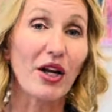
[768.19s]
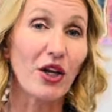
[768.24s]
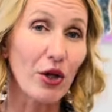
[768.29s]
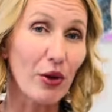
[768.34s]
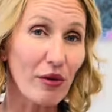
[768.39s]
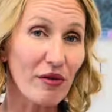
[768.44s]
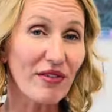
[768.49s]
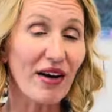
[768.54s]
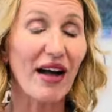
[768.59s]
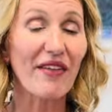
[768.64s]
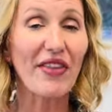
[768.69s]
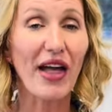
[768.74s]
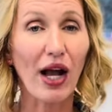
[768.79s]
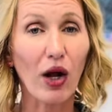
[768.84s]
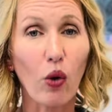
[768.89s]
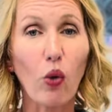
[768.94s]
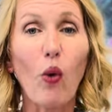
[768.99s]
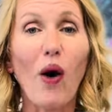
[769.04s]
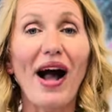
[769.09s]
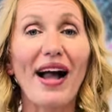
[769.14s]
and you've got that
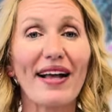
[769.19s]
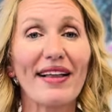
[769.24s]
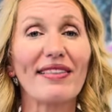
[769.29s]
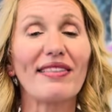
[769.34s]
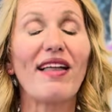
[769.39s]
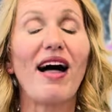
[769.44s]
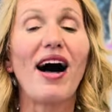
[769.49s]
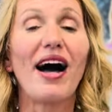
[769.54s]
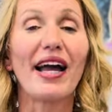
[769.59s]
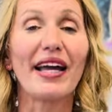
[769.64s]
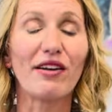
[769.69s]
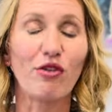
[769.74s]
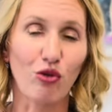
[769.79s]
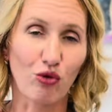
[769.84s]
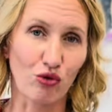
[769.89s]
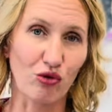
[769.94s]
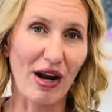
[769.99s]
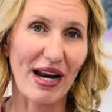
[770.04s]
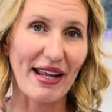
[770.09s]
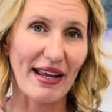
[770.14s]
quiet line
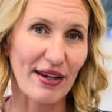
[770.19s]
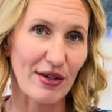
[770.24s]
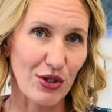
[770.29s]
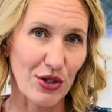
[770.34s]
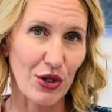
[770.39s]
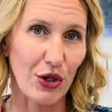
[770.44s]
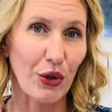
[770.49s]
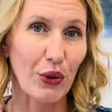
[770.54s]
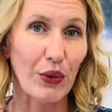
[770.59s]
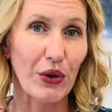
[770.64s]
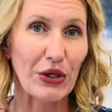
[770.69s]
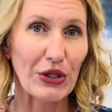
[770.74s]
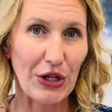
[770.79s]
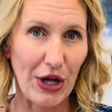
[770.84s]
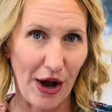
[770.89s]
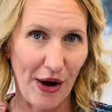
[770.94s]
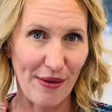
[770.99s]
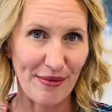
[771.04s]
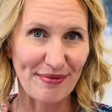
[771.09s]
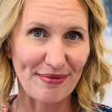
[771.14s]
ready to
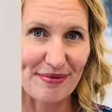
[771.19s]
go.